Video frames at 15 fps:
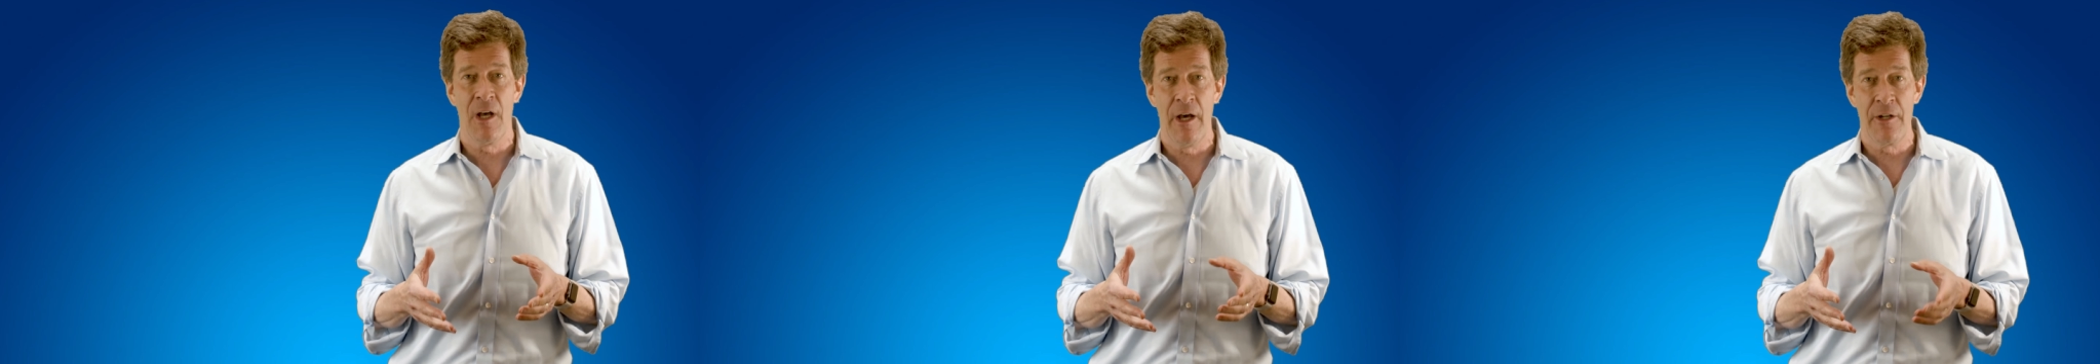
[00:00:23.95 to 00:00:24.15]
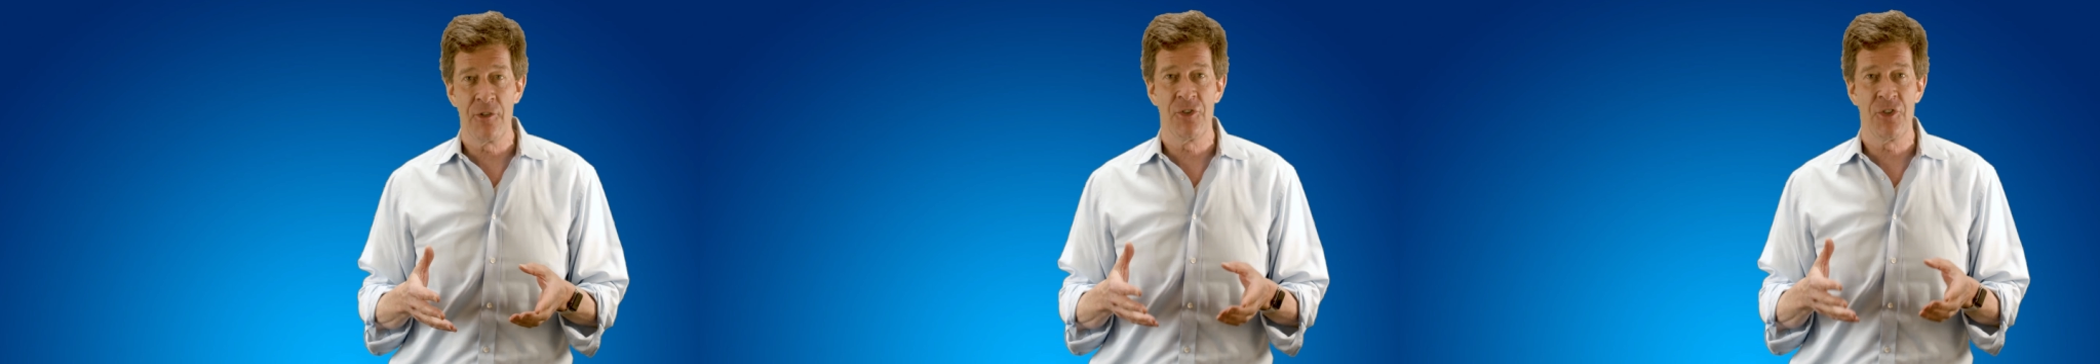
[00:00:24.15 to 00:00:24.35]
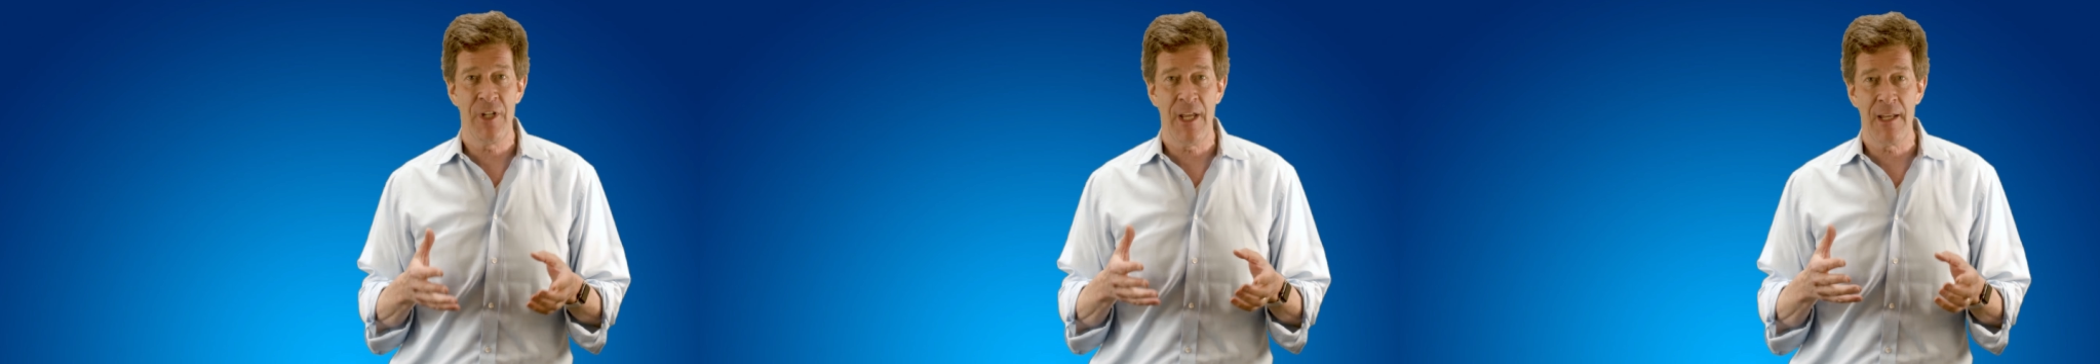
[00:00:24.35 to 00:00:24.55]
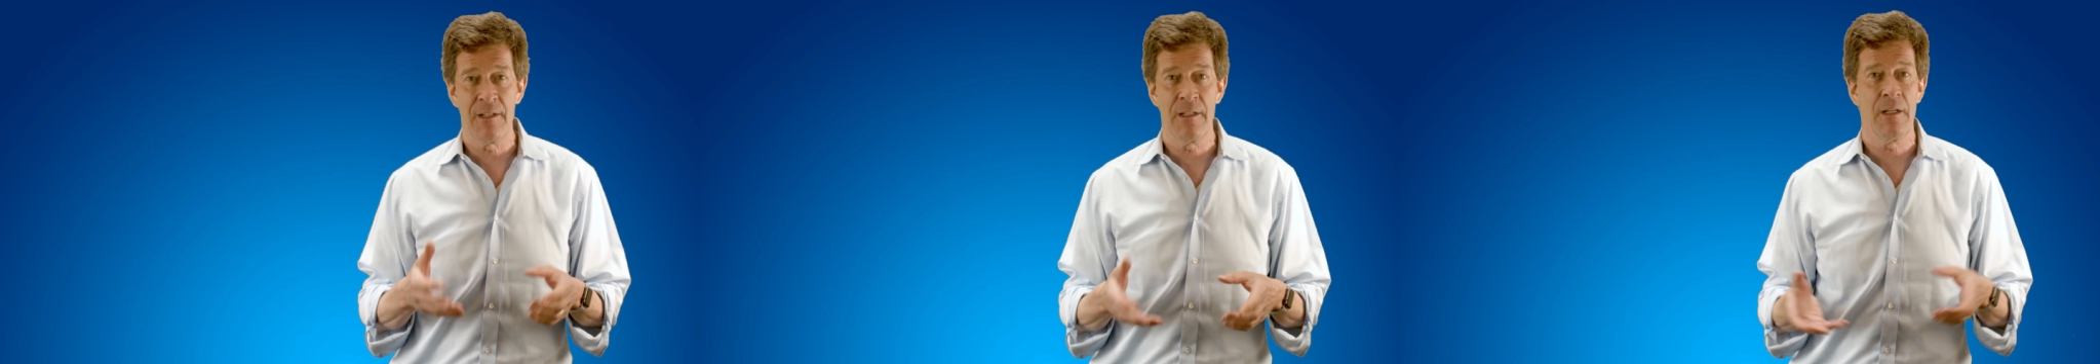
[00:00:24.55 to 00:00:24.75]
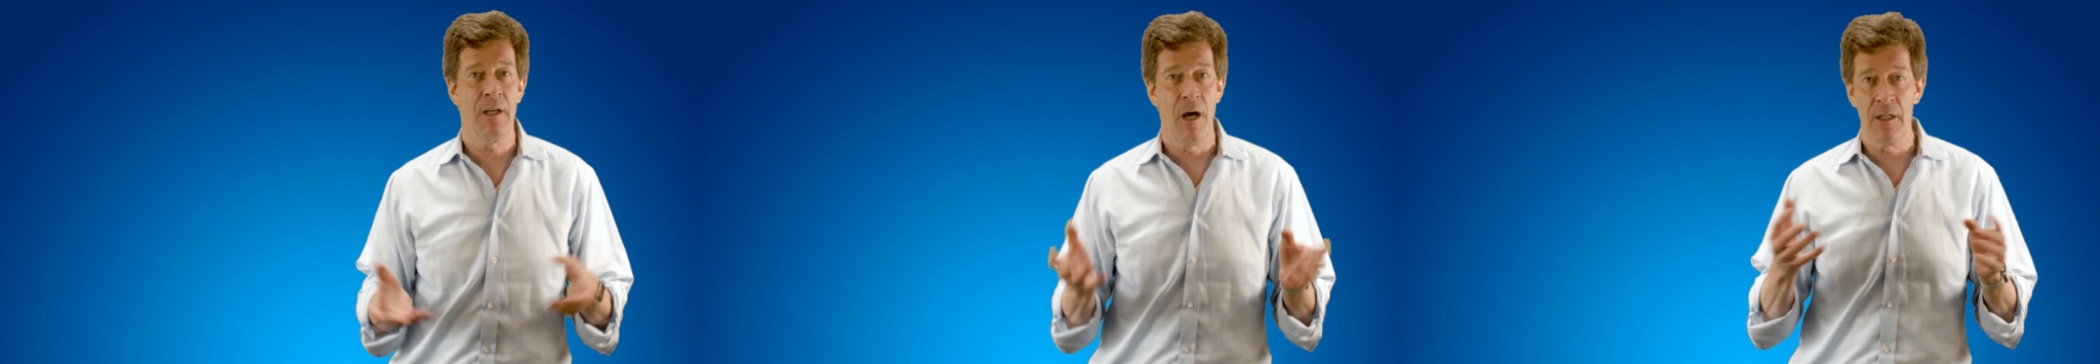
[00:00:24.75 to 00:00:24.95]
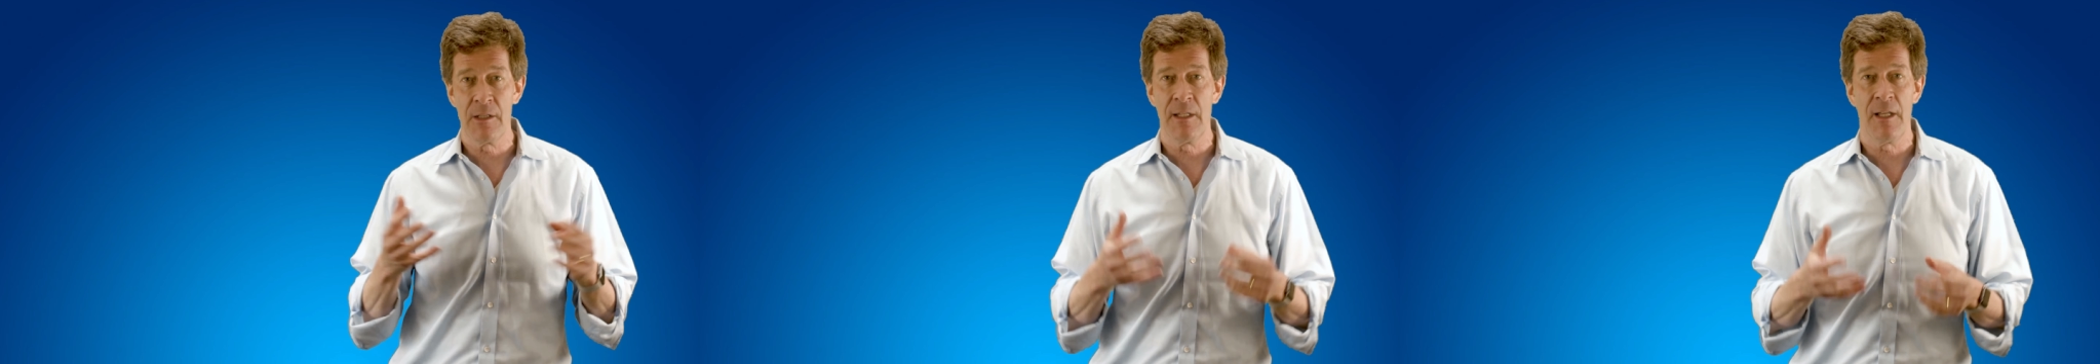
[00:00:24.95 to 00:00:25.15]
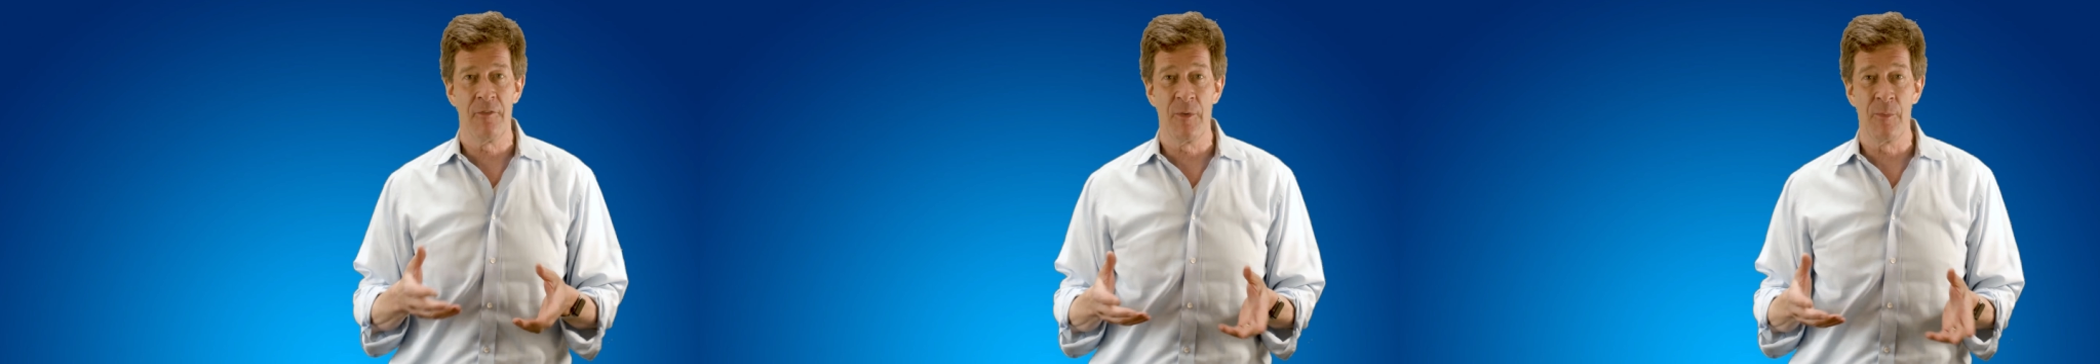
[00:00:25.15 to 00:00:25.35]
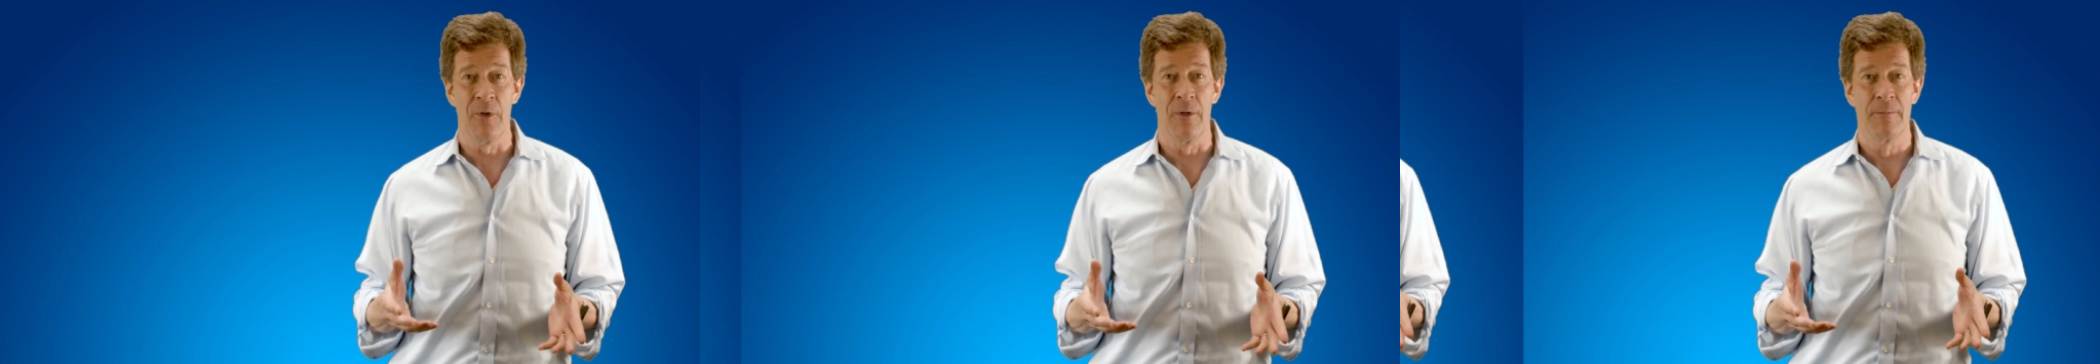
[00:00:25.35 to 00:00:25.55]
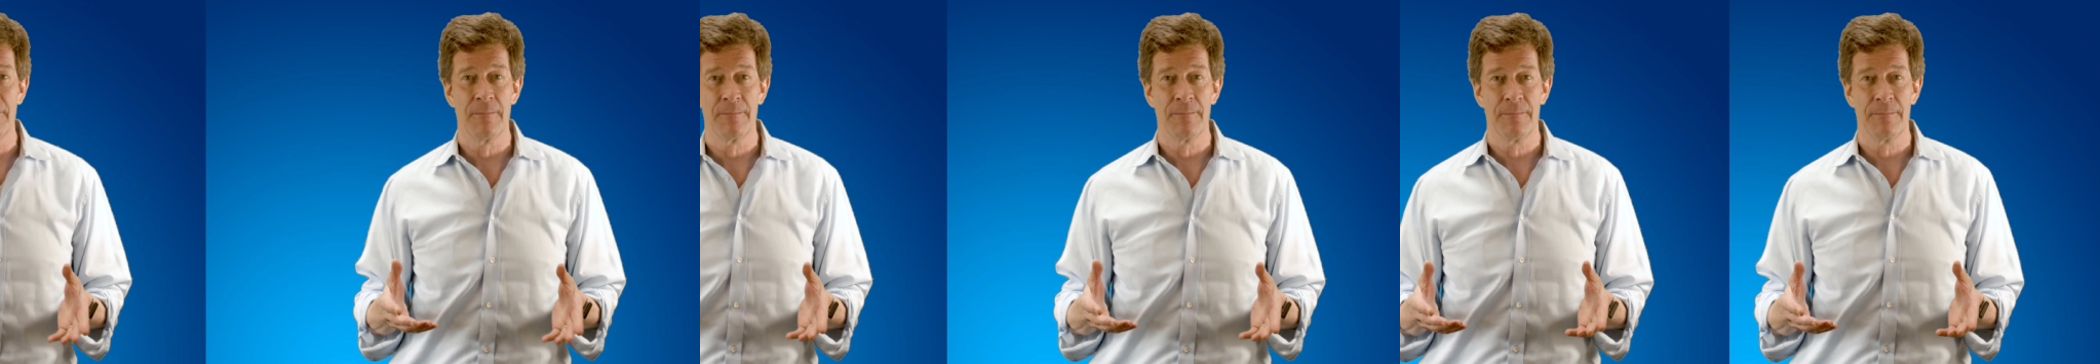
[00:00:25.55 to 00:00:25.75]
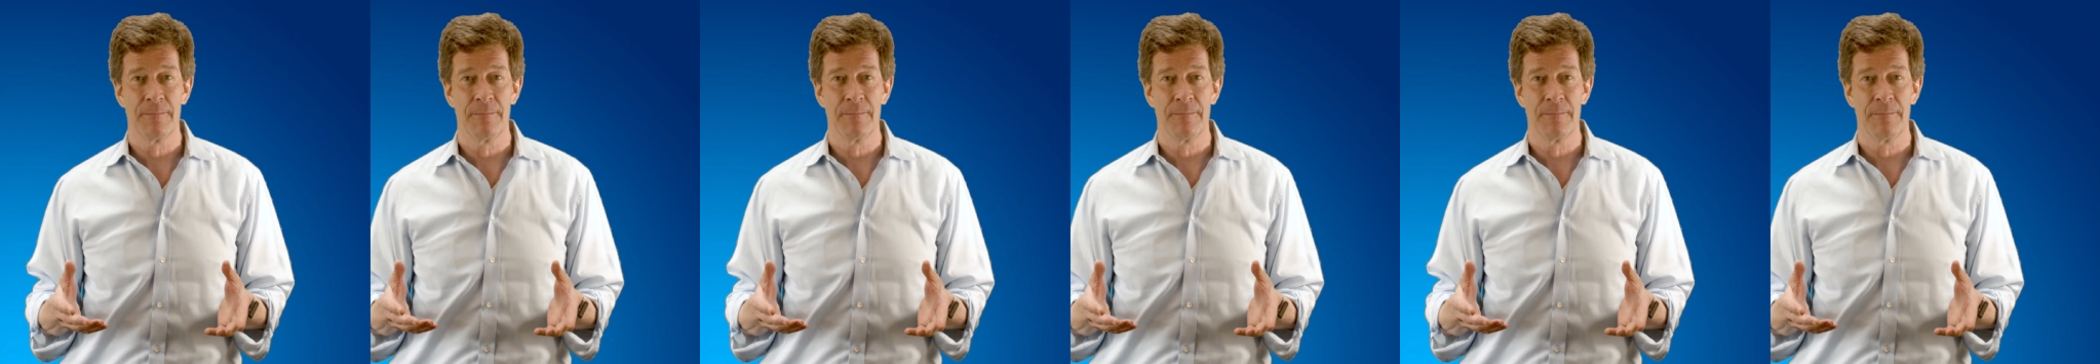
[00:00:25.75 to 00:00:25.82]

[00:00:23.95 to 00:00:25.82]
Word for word: understanding unlovable.